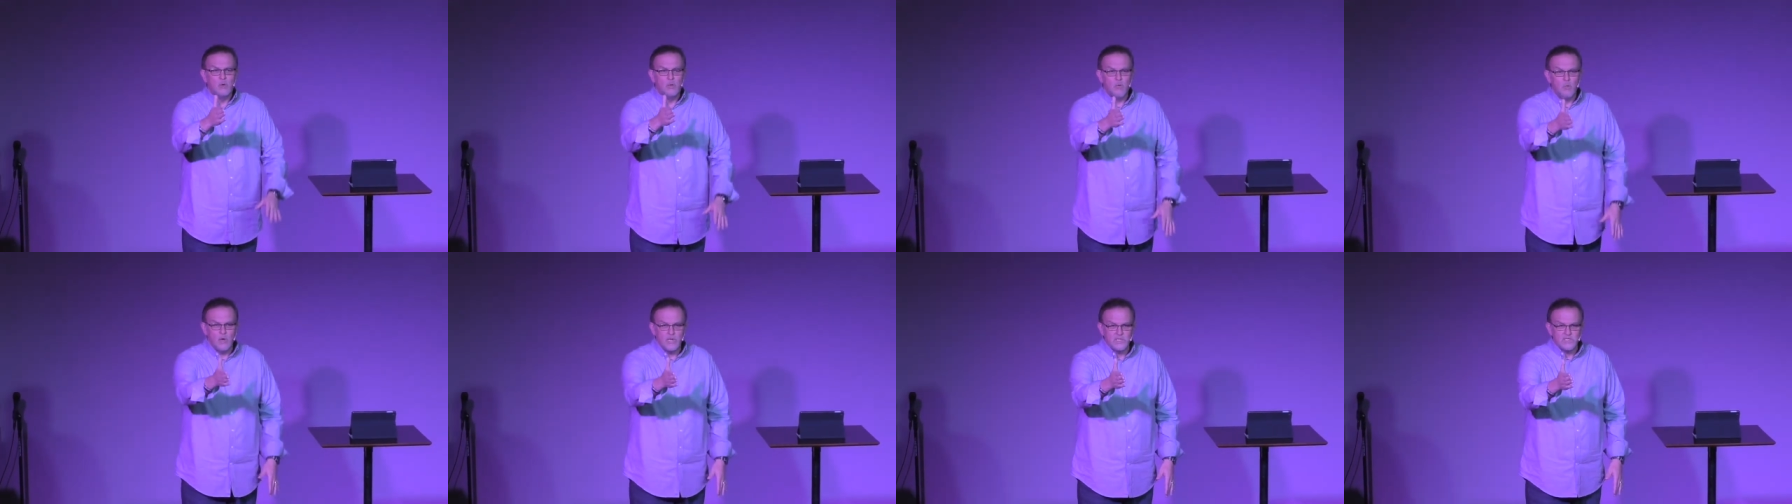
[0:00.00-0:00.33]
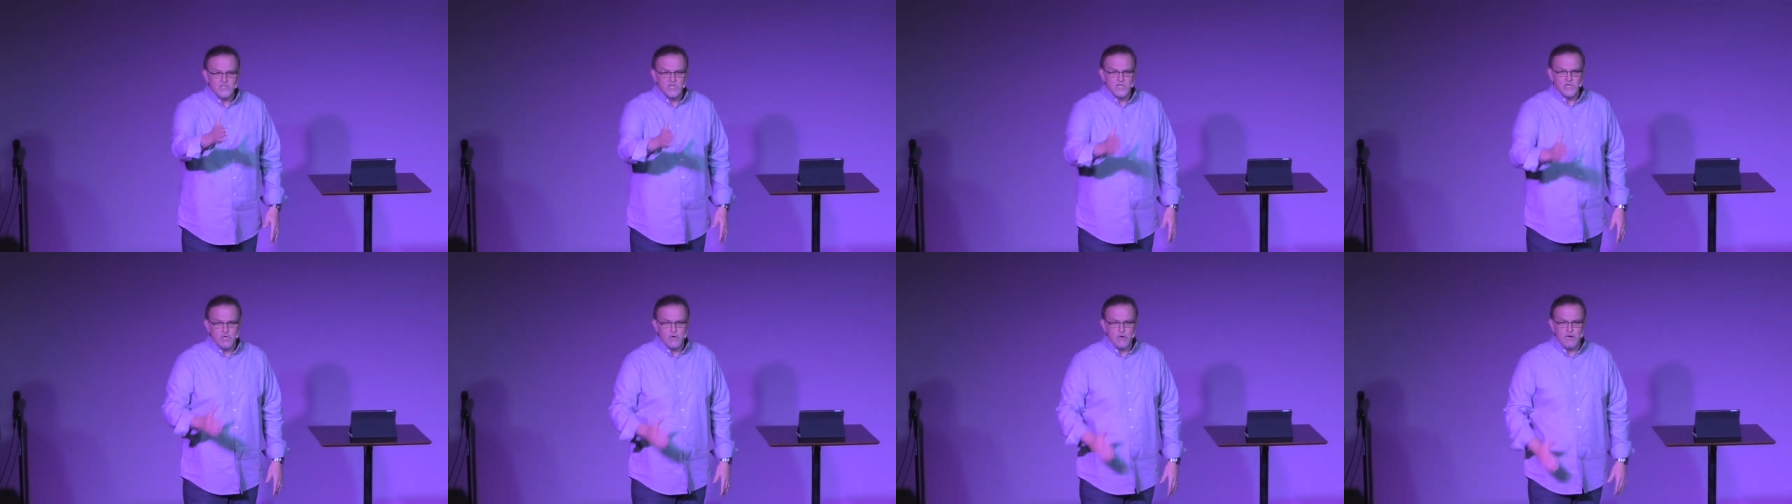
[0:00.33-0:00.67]

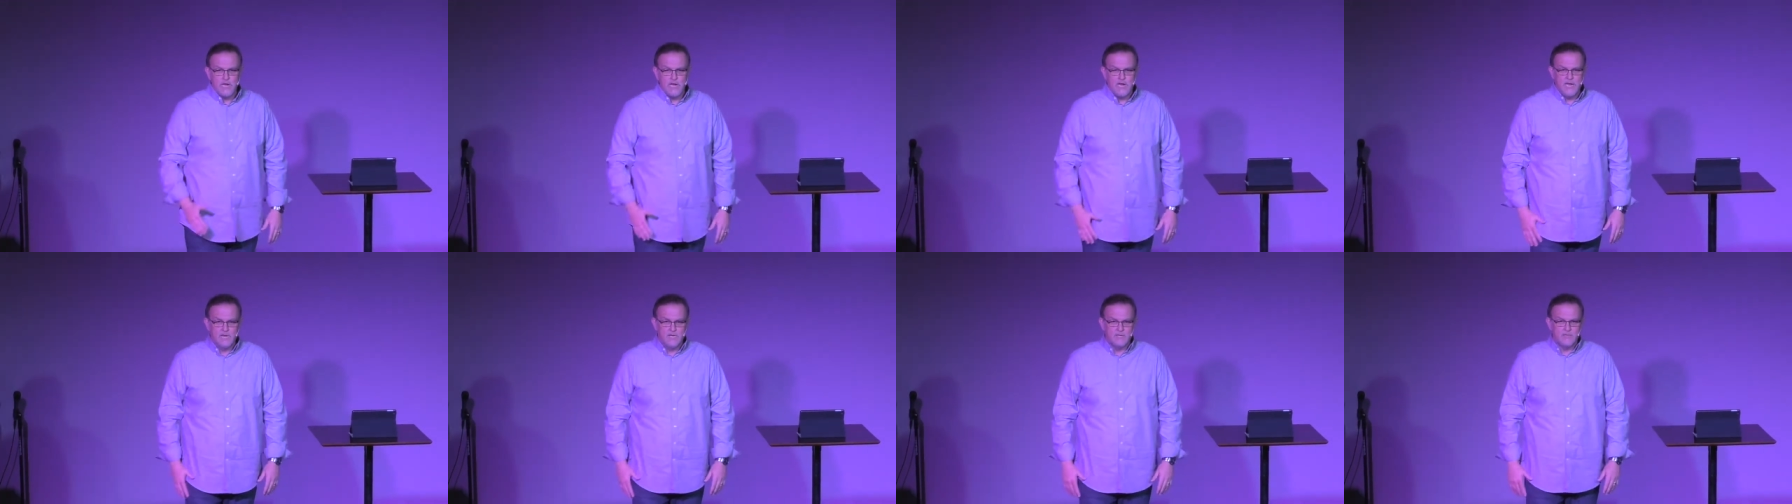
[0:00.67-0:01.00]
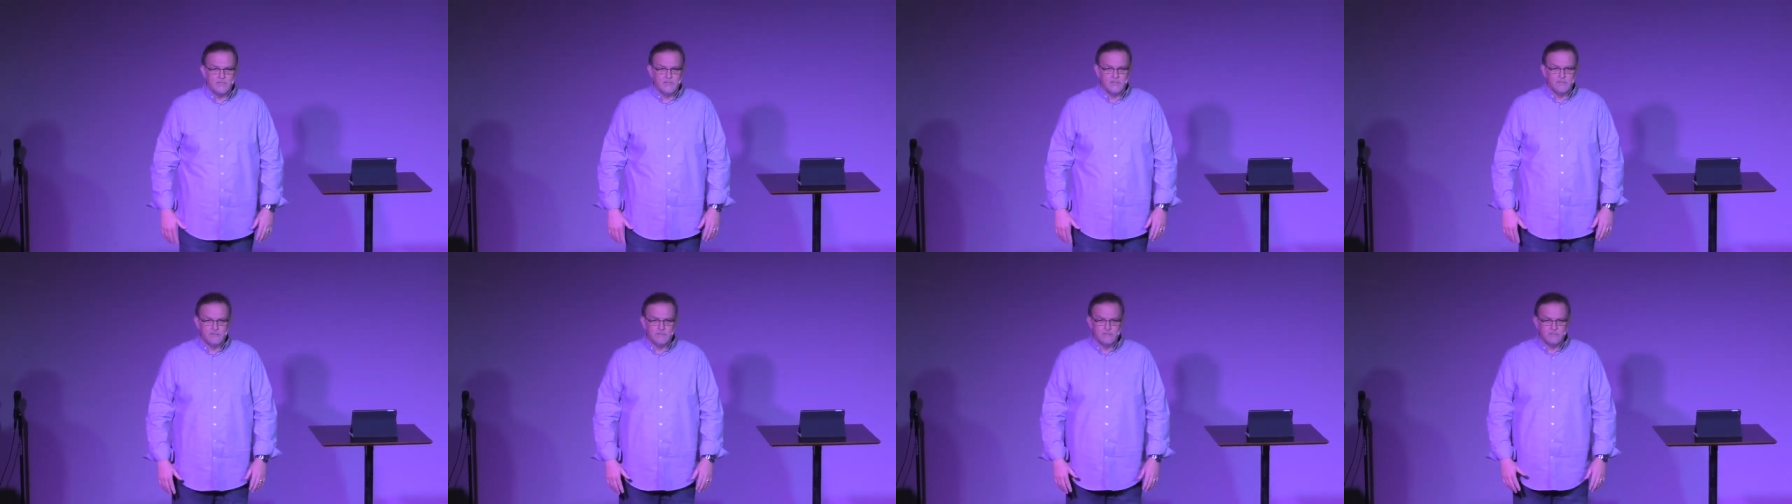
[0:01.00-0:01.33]
what's in your hand?
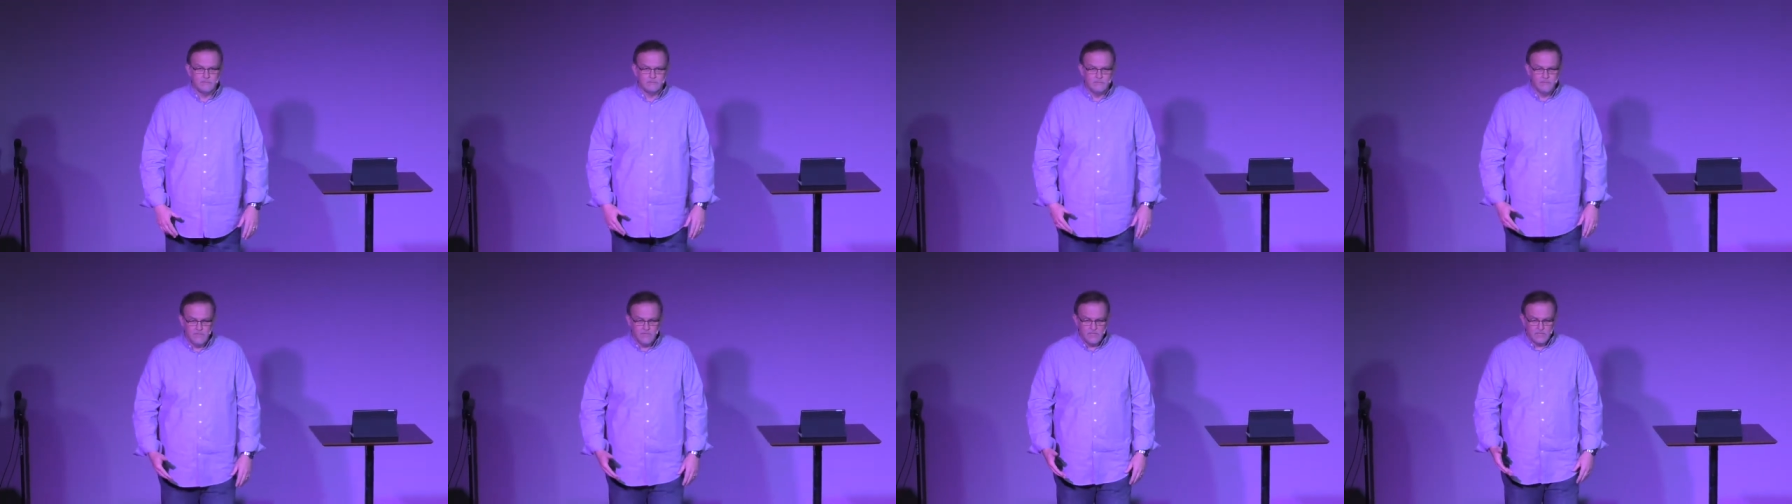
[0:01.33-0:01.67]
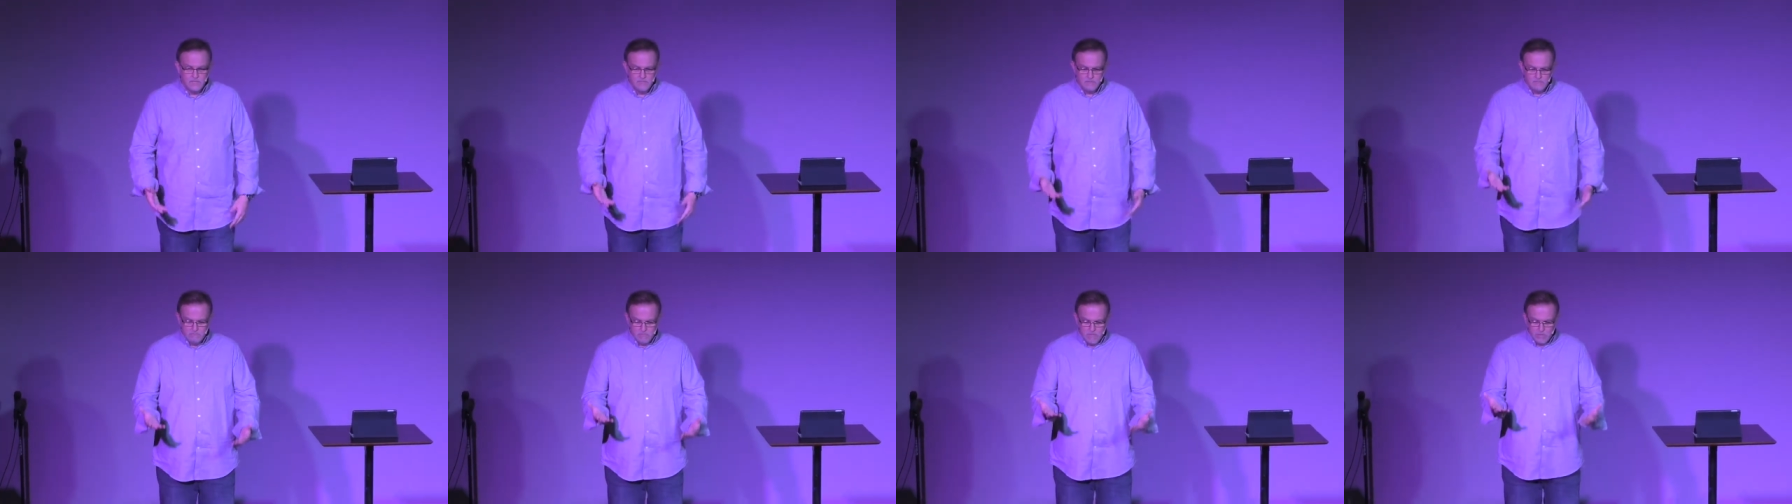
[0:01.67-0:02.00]

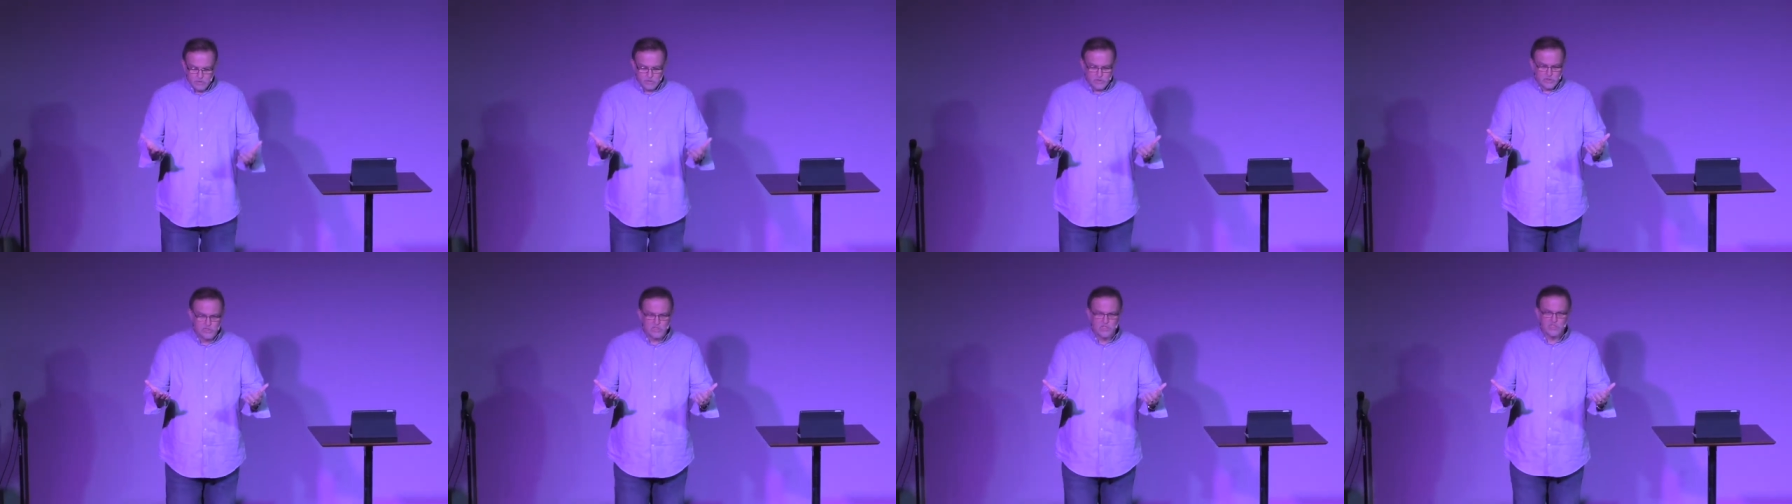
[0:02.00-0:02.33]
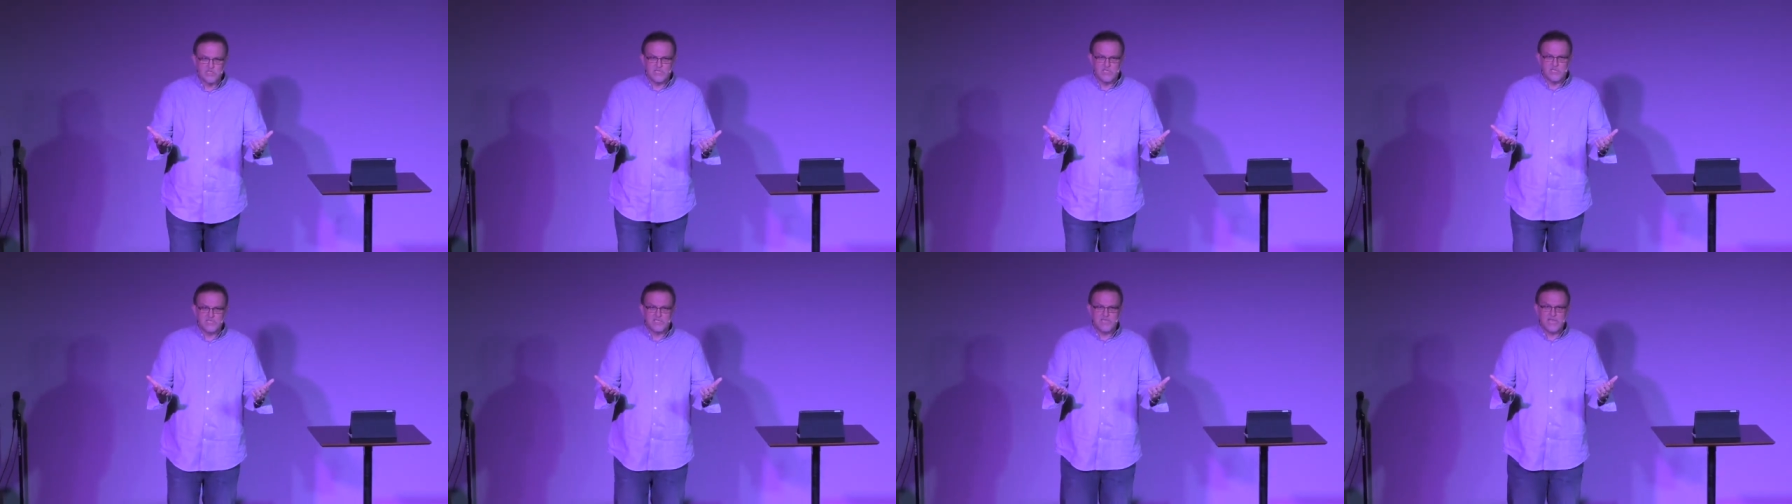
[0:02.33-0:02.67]
Moses
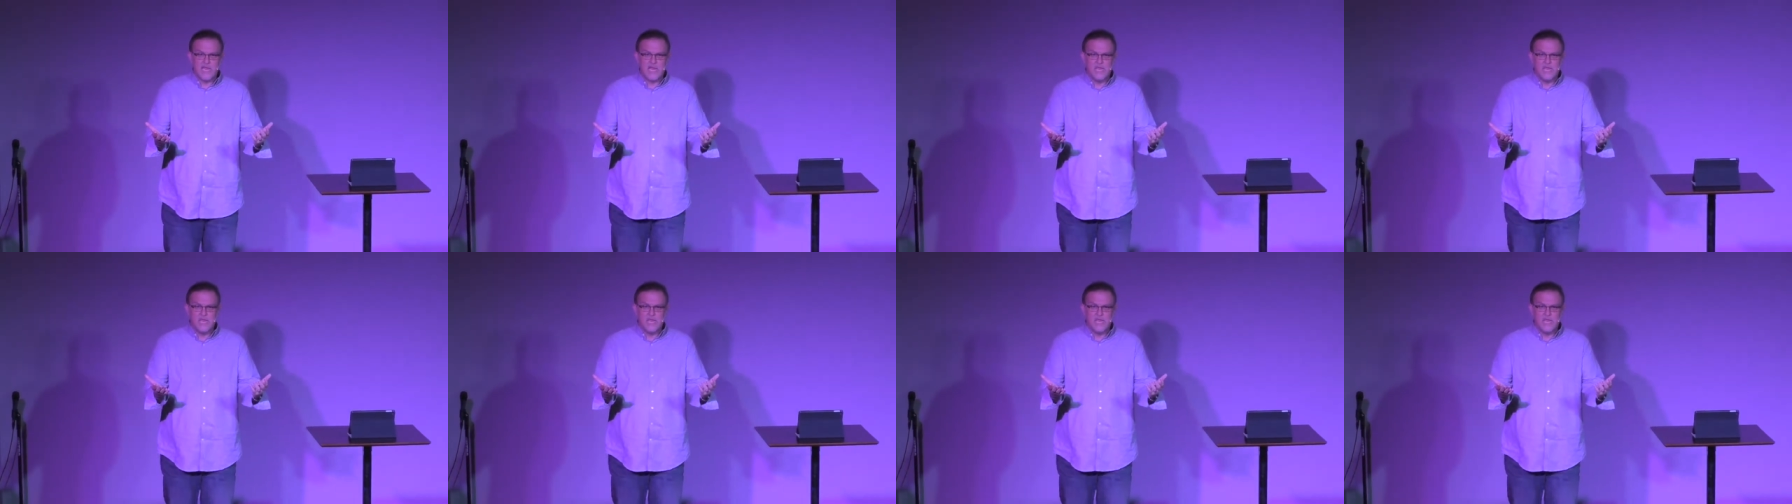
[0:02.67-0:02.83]
looks at his